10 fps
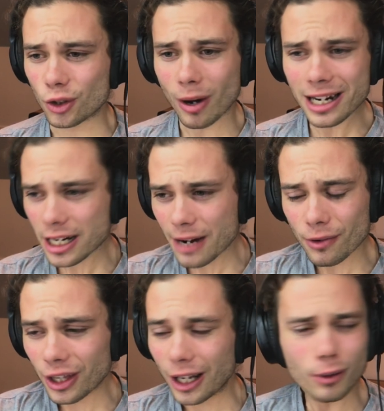train and
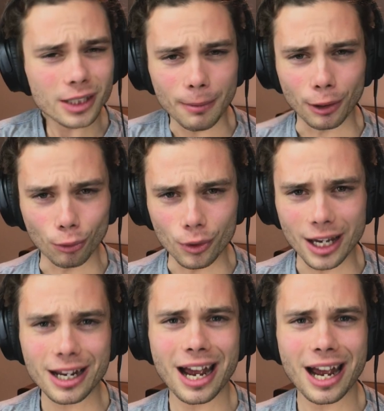everything else coming through there,